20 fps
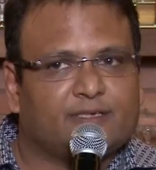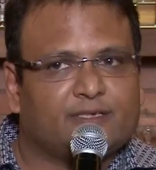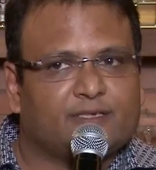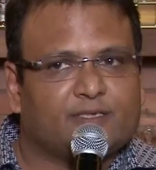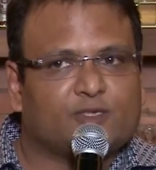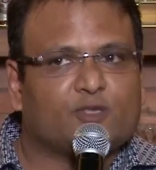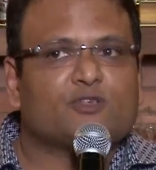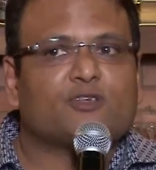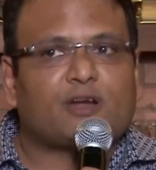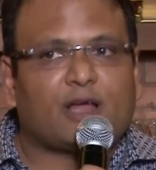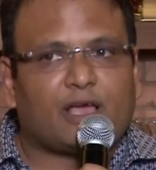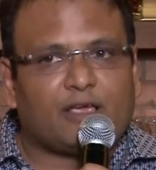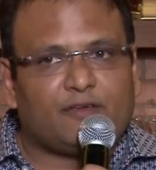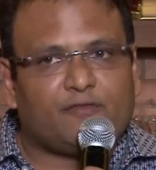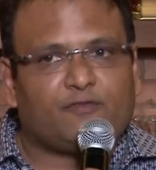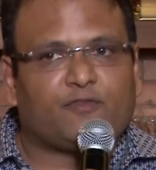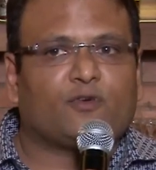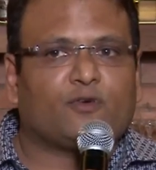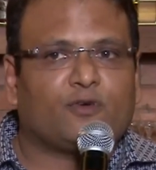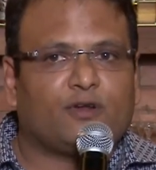So try
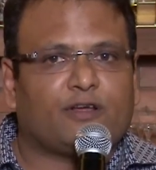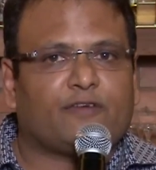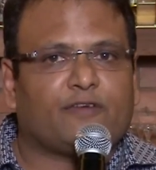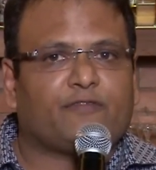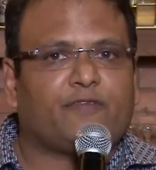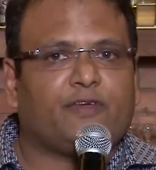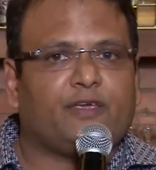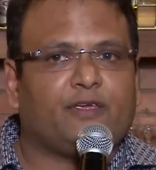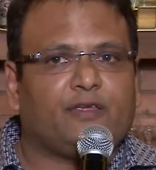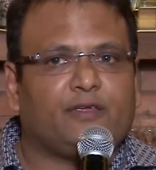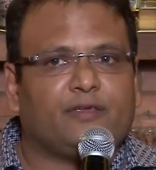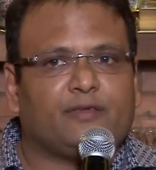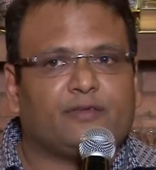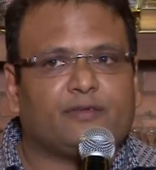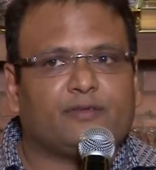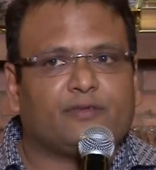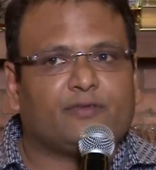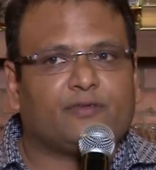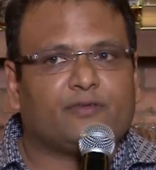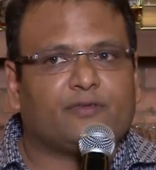photography,
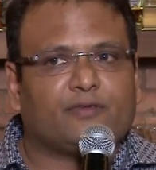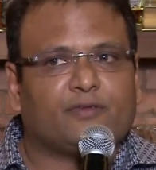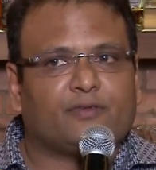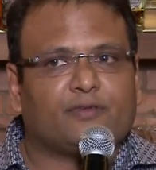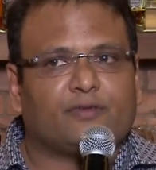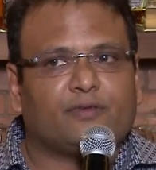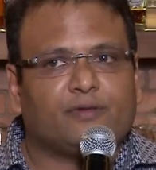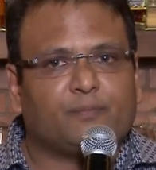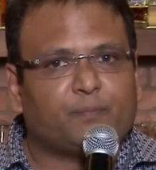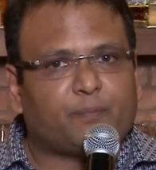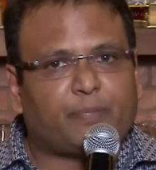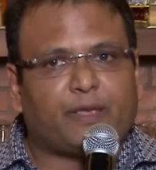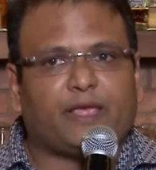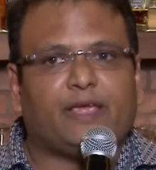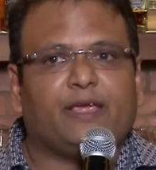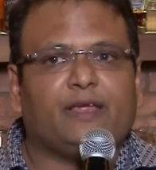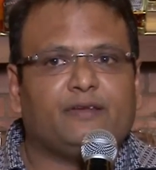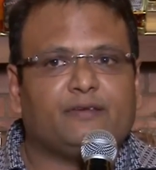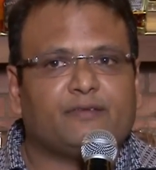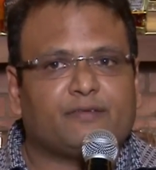
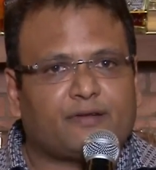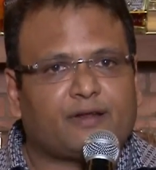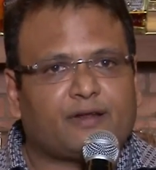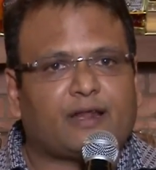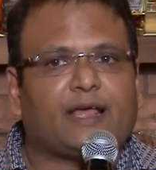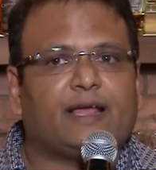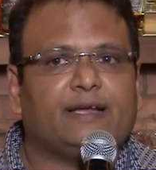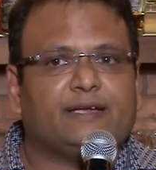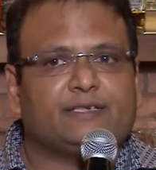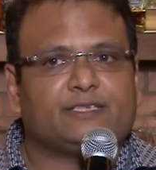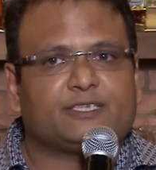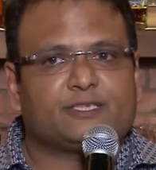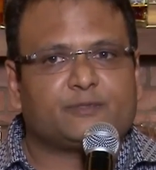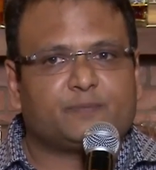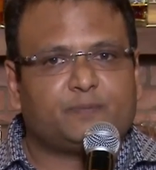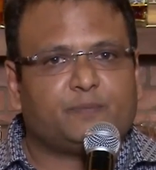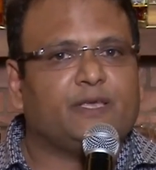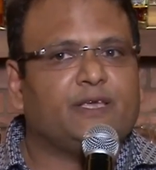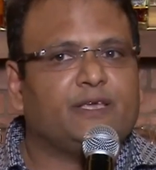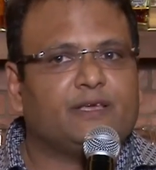paint, write,
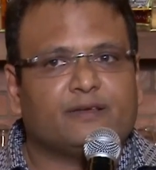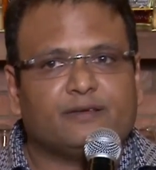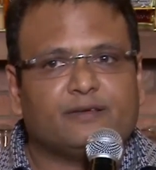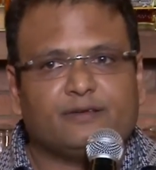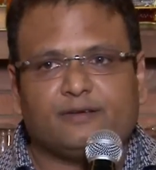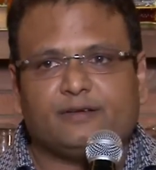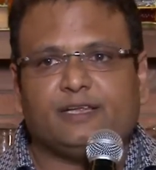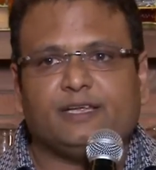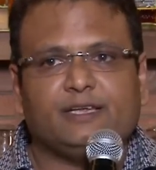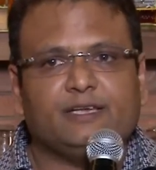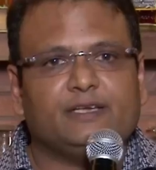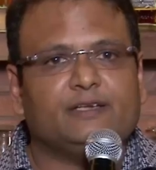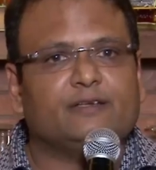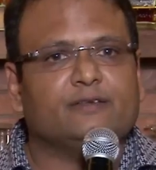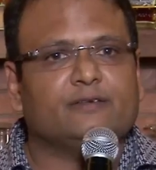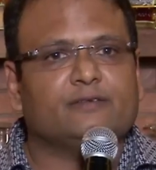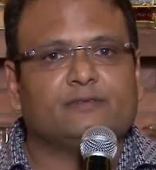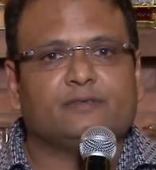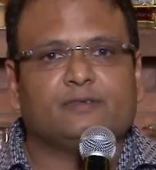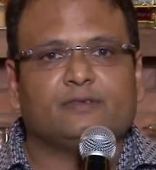speak, read,
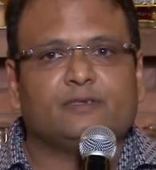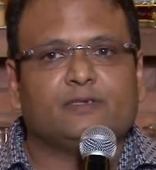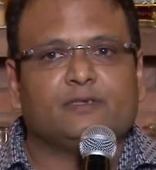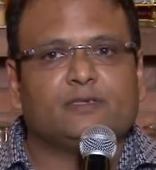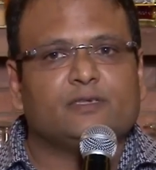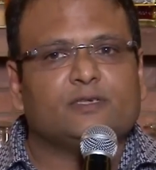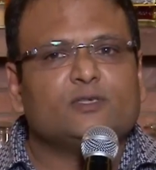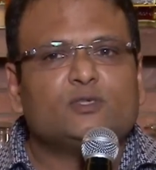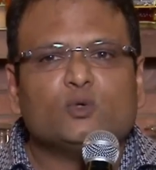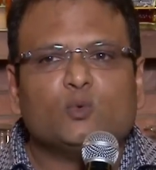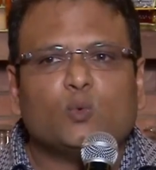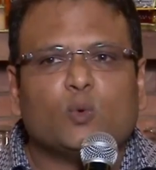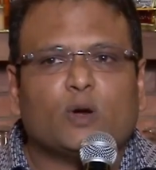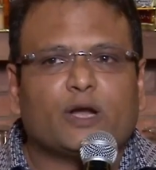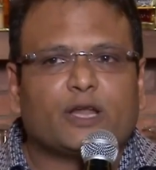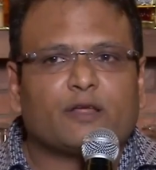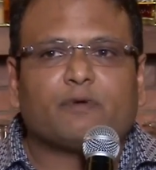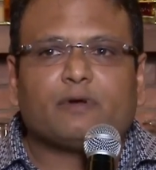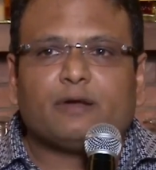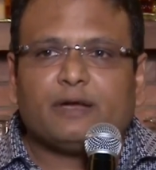do
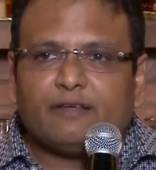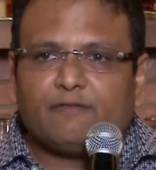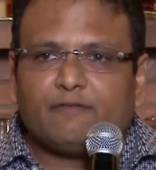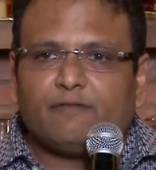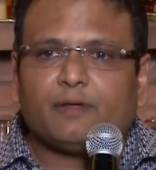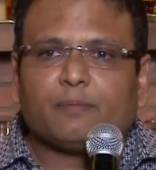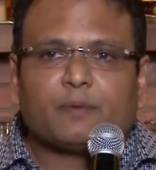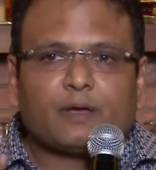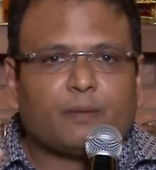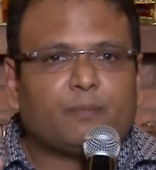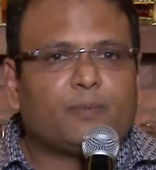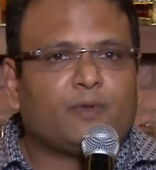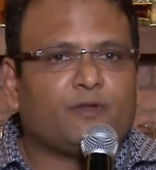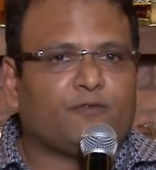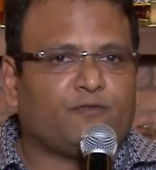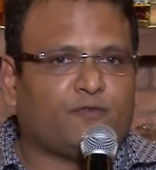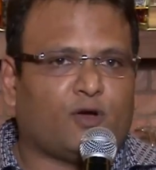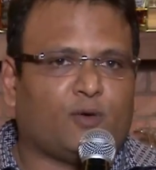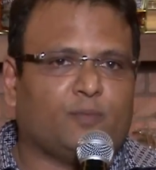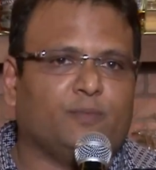whatever, develop a couple of
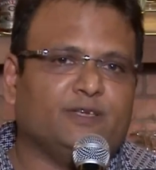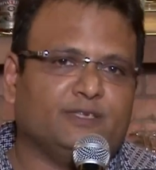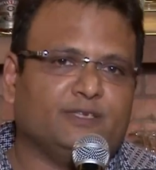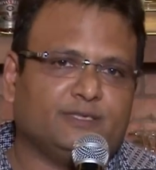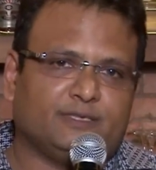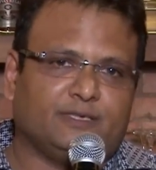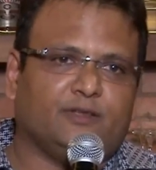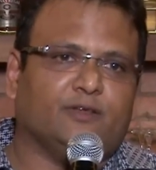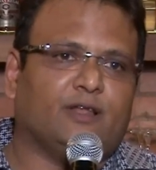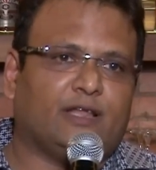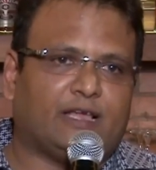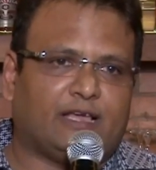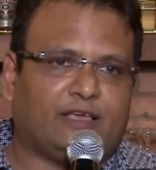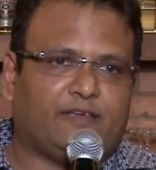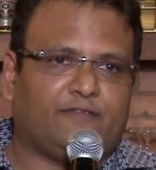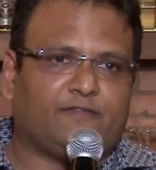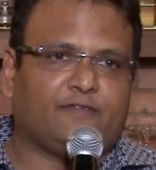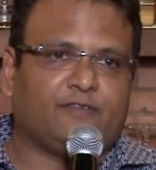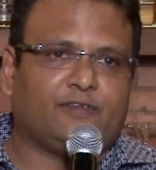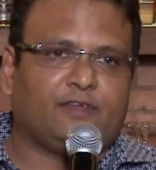hobbies in your life.
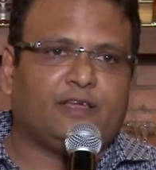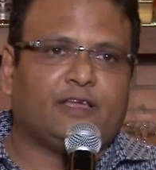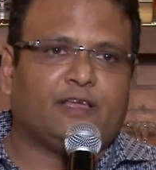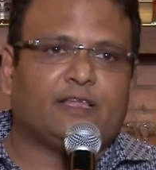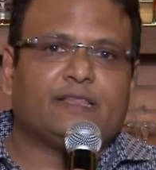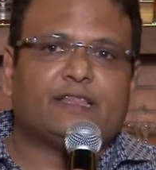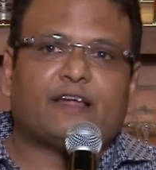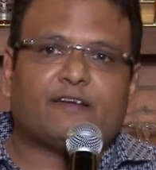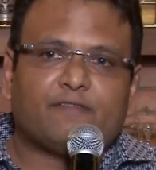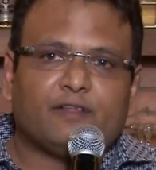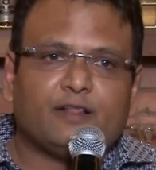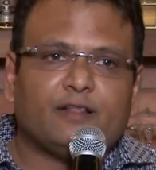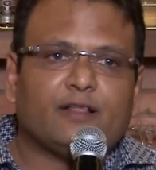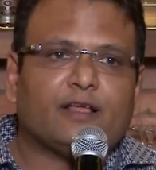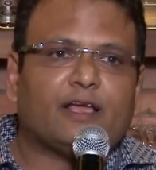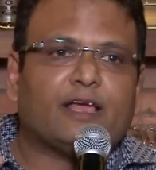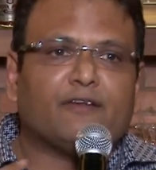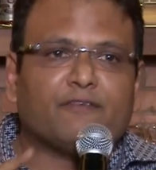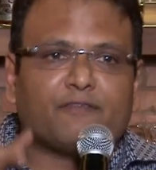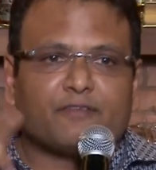That will
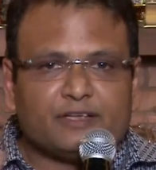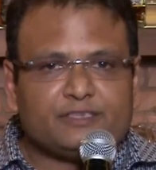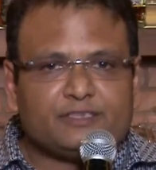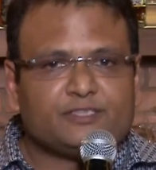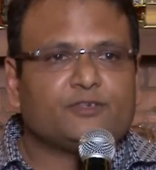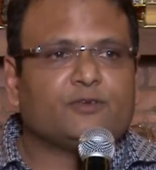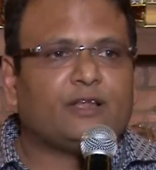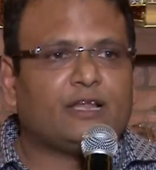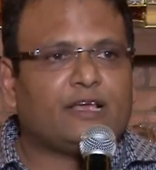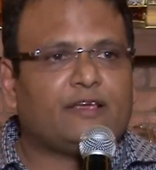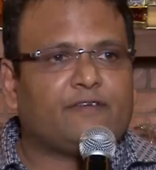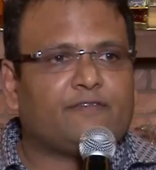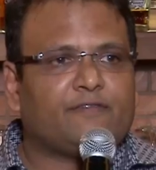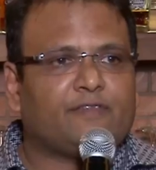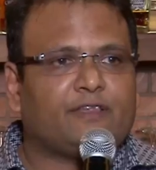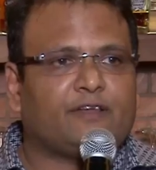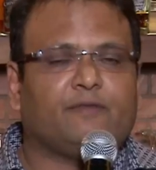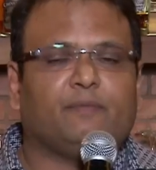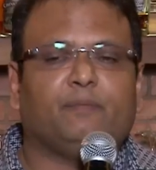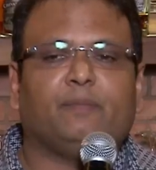enrich your life,
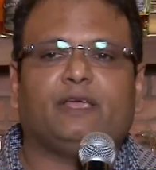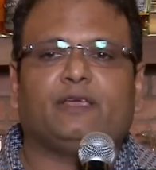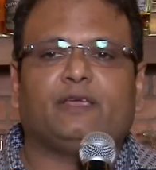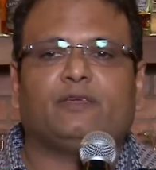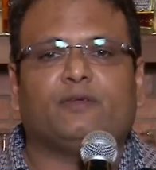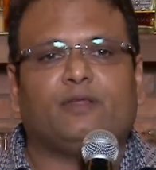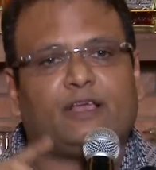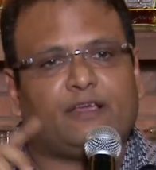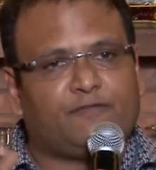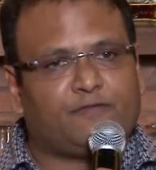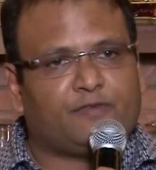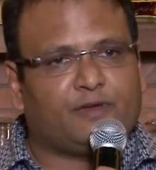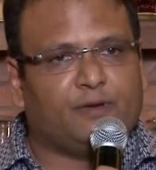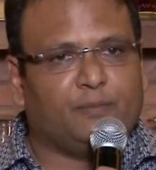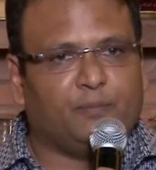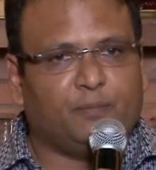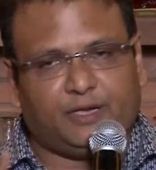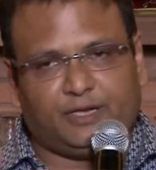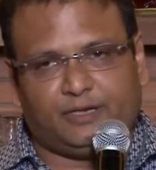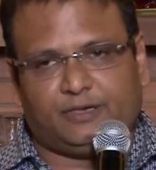that will make your life
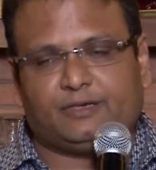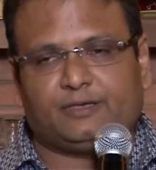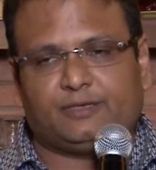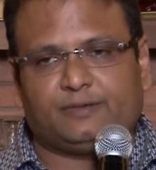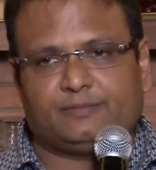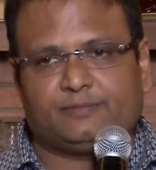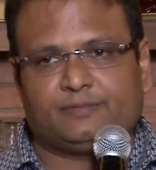complete.